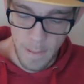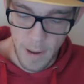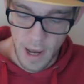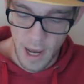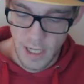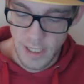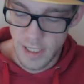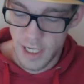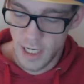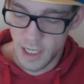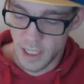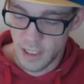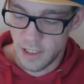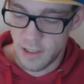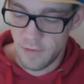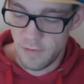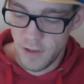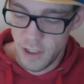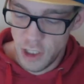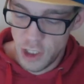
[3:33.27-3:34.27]
I think a
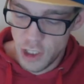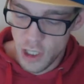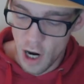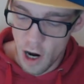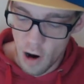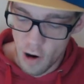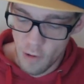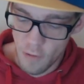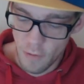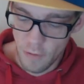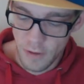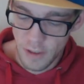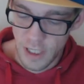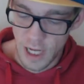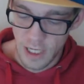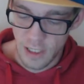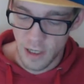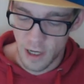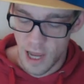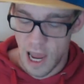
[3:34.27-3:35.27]
TV show
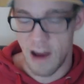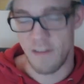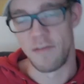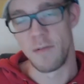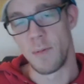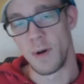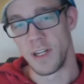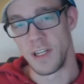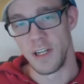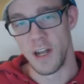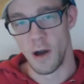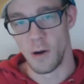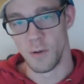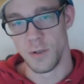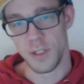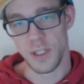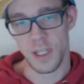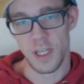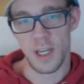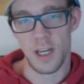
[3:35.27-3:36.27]
that everybody
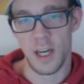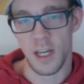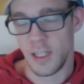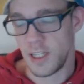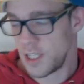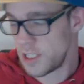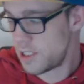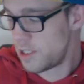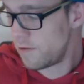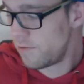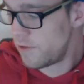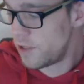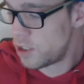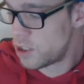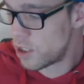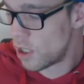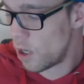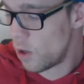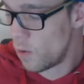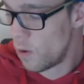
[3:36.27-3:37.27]
knows. This TV
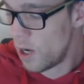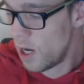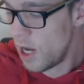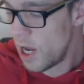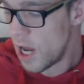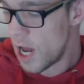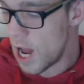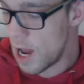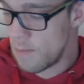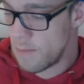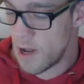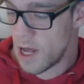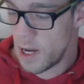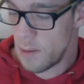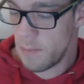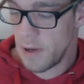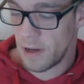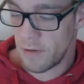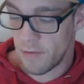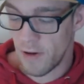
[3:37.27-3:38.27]
show, I'm not a
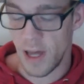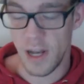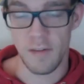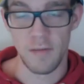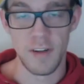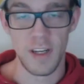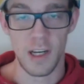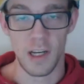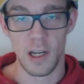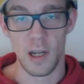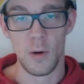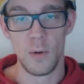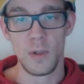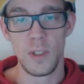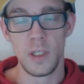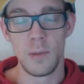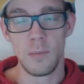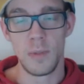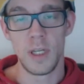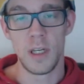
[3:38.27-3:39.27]
big fan of
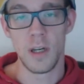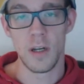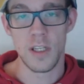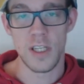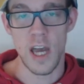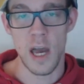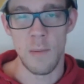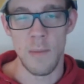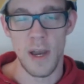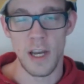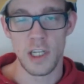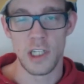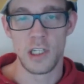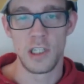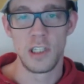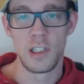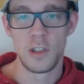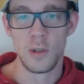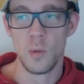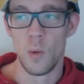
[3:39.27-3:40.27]
Nickelodeon because I'm
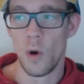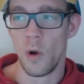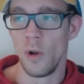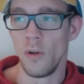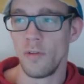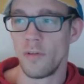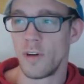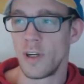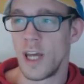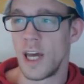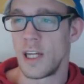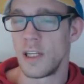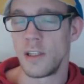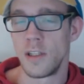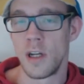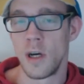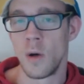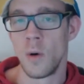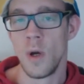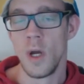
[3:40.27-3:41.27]
actually too old for that. You
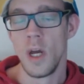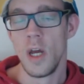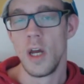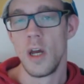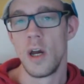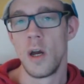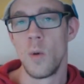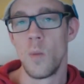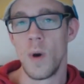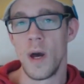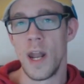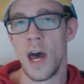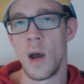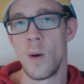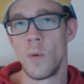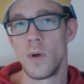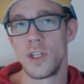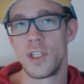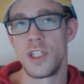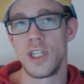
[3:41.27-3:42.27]
know, when I
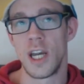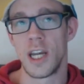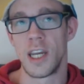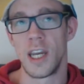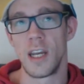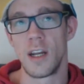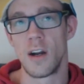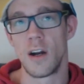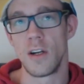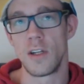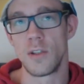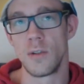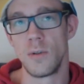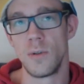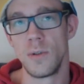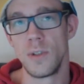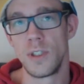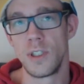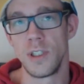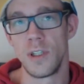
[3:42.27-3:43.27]
was checking
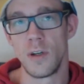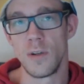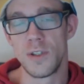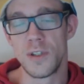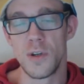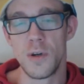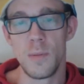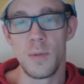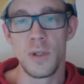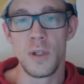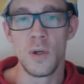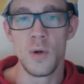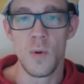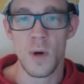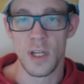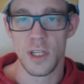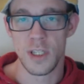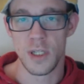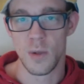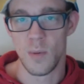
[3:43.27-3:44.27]
cartoons, you know, Scooby-Doo
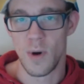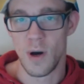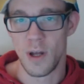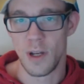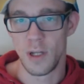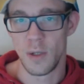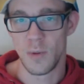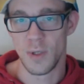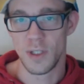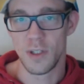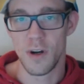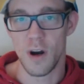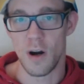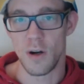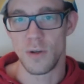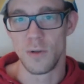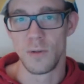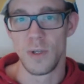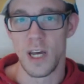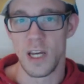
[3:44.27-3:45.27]
and so on, it was
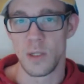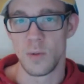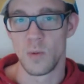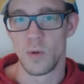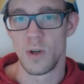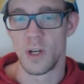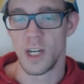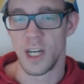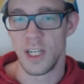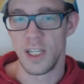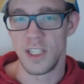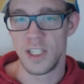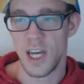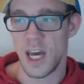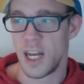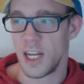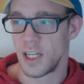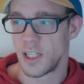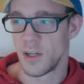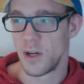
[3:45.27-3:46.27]
Cartoon Network and
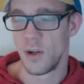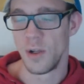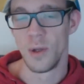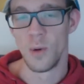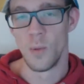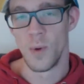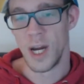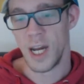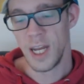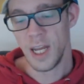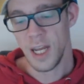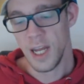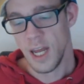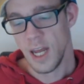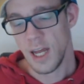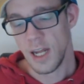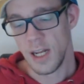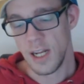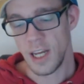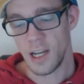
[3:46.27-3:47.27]
Jetix all the way.
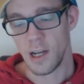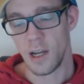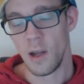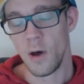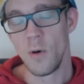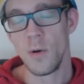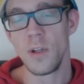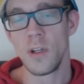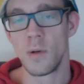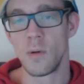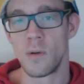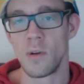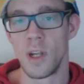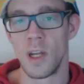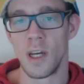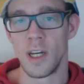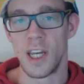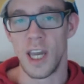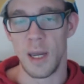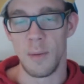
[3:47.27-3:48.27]

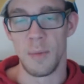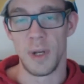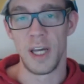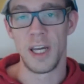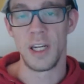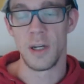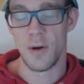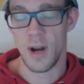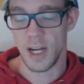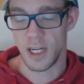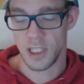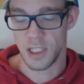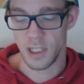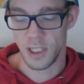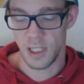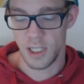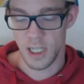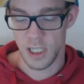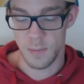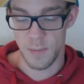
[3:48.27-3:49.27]
Nickelodeon came later,
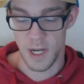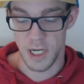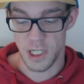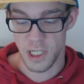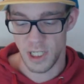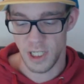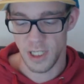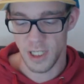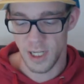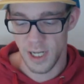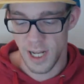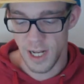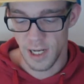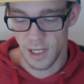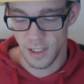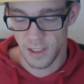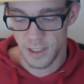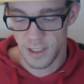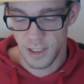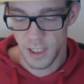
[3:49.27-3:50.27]
actually, especially in the
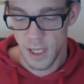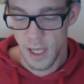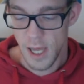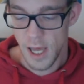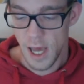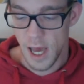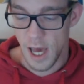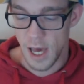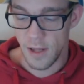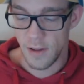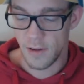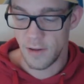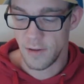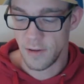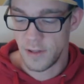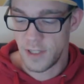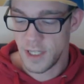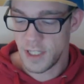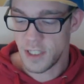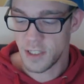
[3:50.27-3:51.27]
Netherlands. And
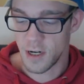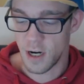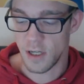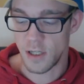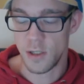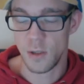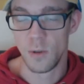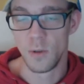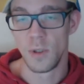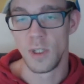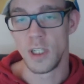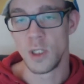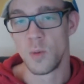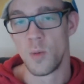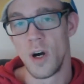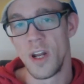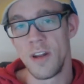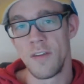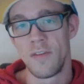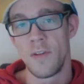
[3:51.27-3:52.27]
this cartoon is
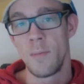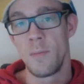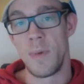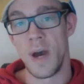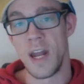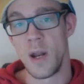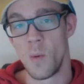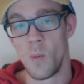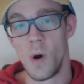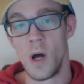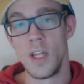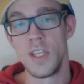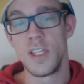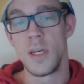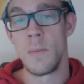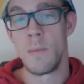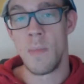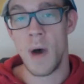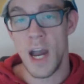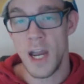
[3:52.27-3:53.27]
one of the better ones,
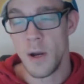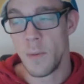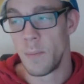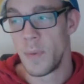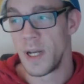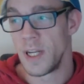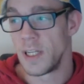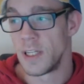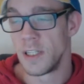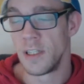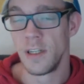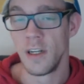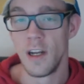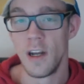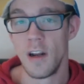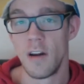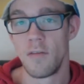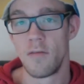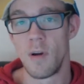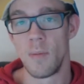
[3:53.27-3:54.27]
in my opinion,
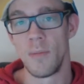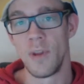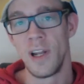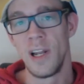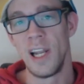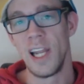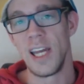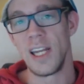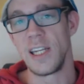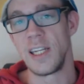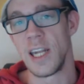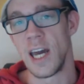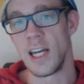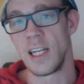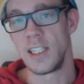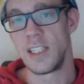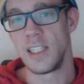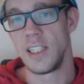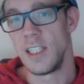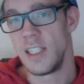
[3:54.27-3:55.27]
from the late
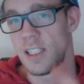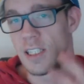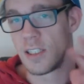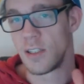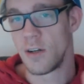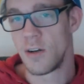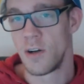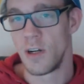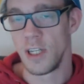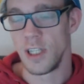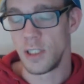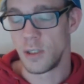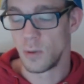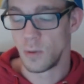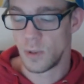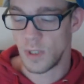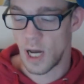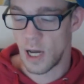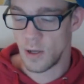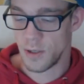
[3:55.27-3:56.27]
90s, early
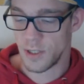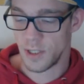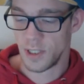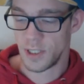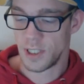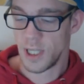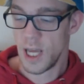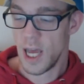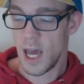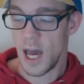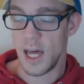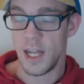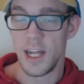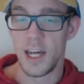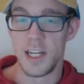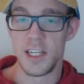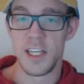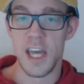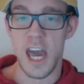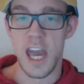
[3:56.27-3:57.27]
2000s, and
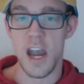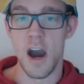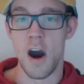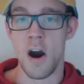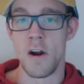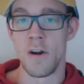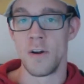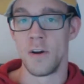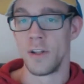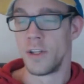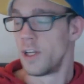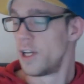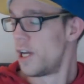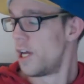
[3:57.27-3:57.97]
that is Hey Arnold.